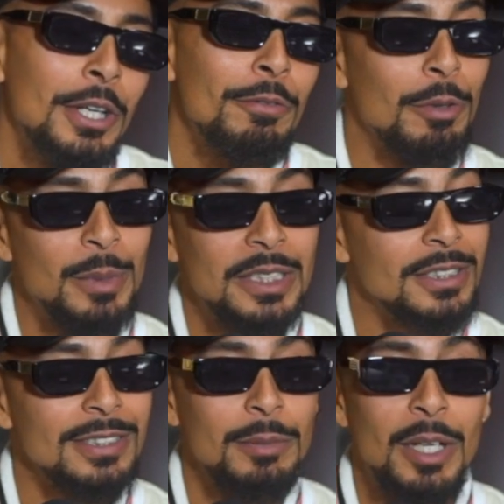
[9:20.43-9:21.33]
for me, it's
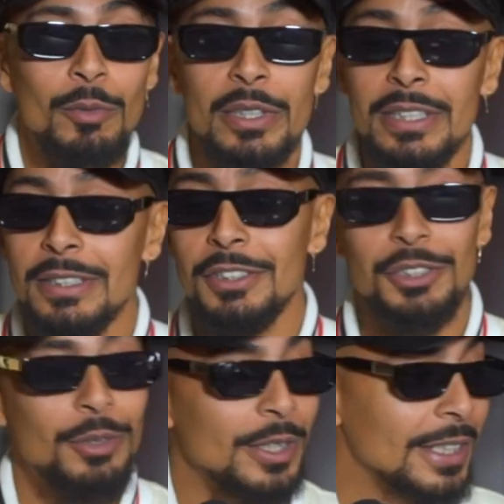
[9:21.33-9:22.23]
just about really
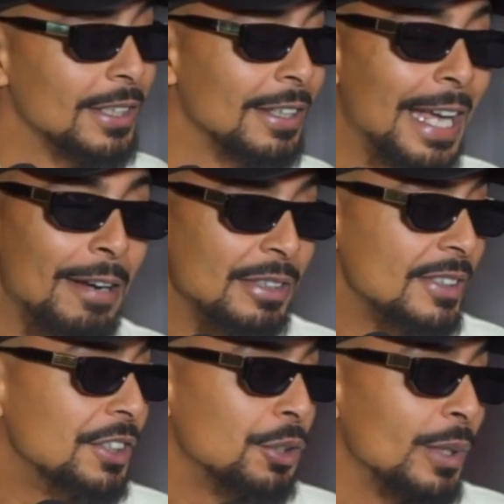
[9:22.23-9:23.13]
enjoying every
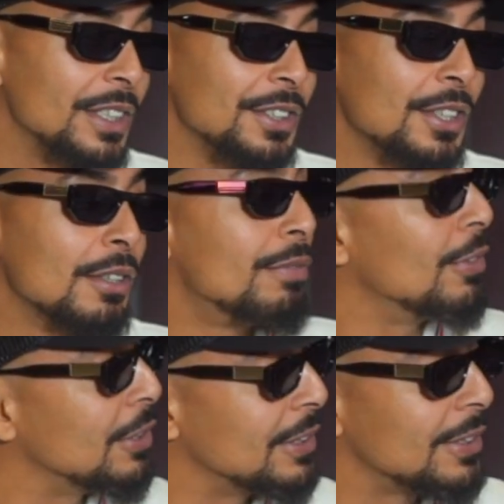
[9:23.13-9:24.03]
situation to the
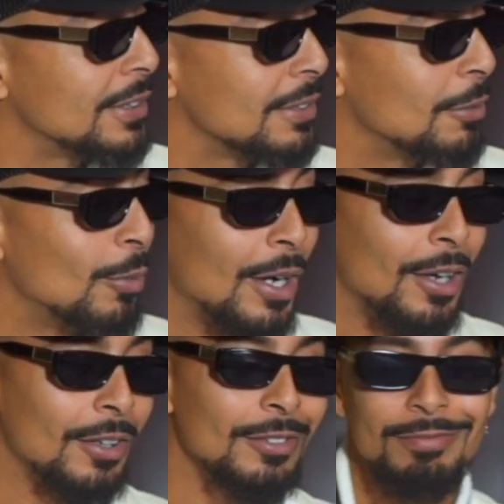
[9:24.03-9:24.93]
fullest
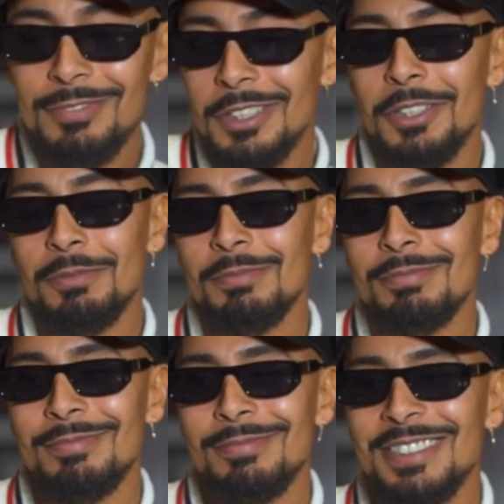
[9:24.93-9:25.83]
while, you know,
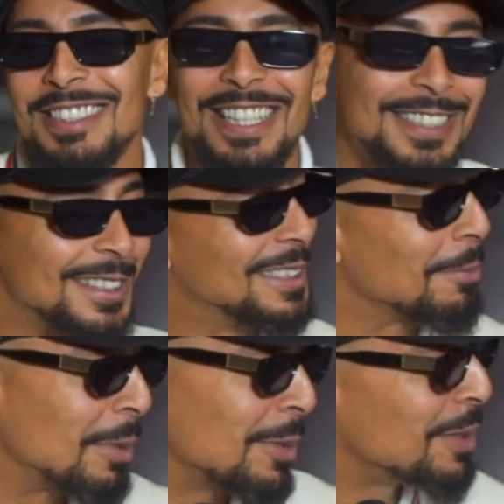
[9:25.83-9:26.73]
staying
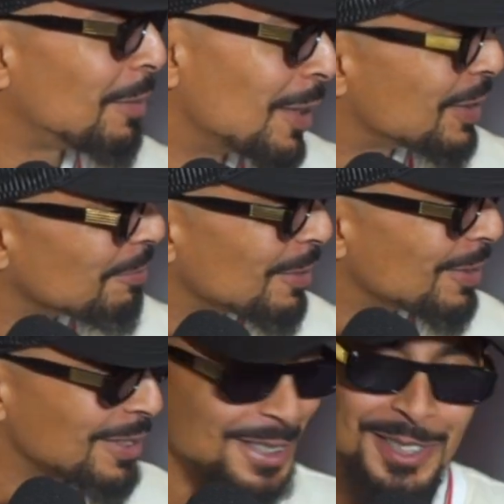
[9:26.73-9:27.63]
semi-responsible,
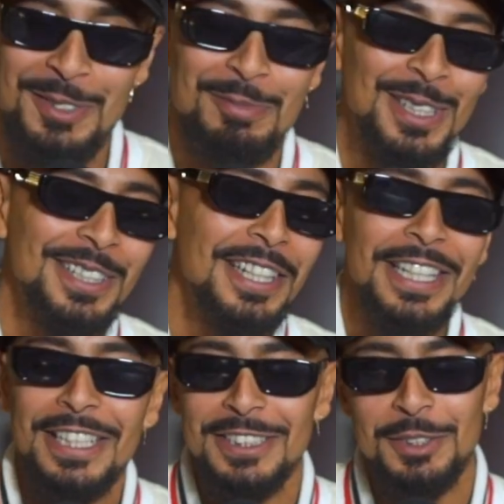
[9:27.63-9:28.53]
you know, but
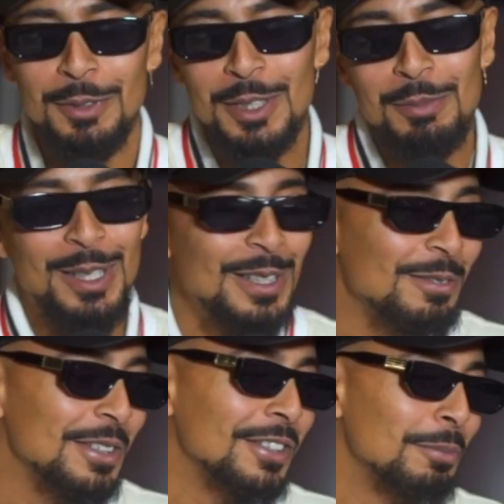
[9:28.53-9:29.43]
just really about
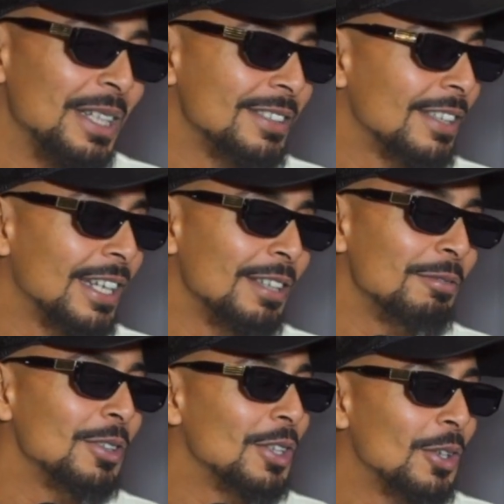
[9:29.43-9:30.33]
living your best life,
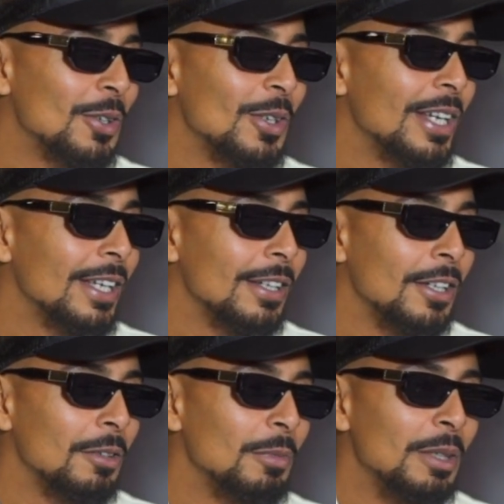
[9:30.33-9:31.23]
you know, and
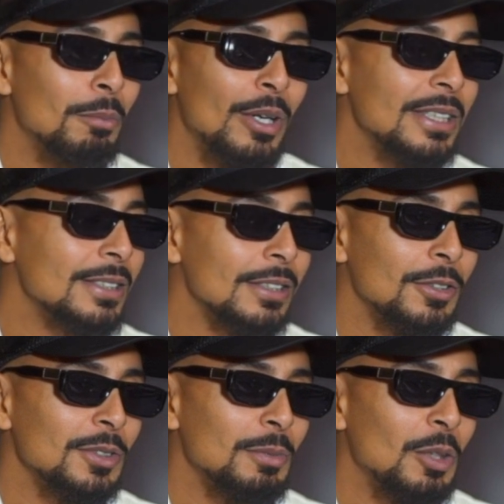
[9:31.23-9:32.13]
embracing
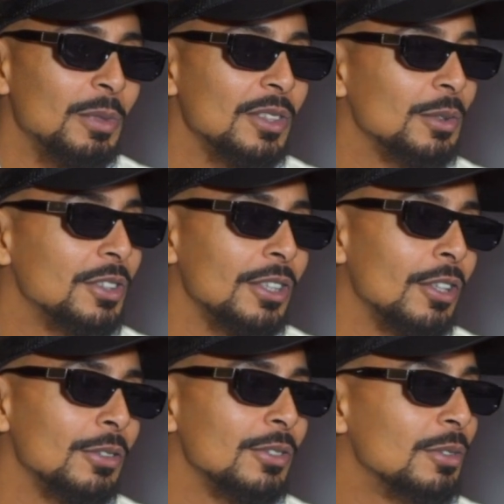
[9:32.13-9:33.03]
those moments with your
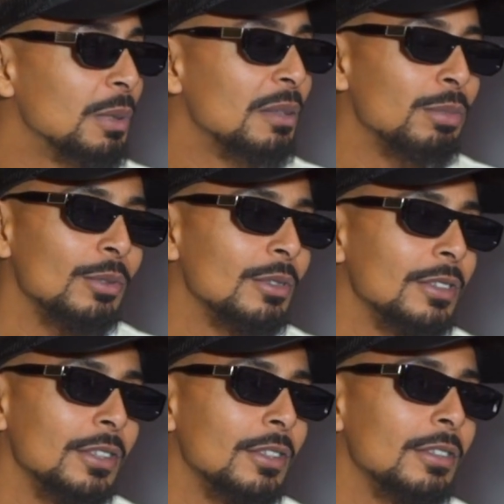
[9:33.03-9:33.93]
closest people and,
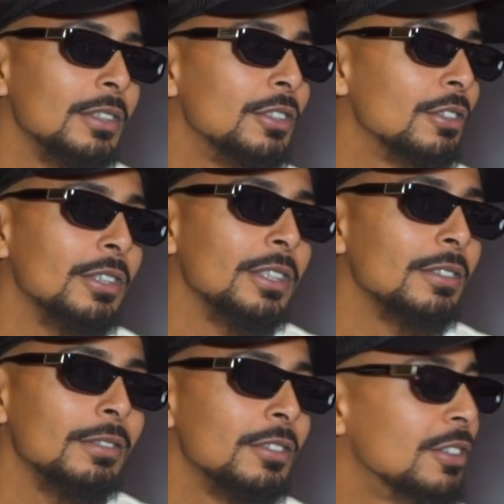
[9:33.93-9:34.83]
you know, enjoying
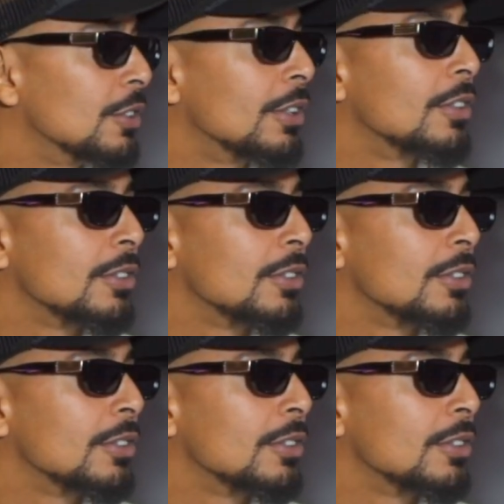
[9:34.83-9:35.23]
those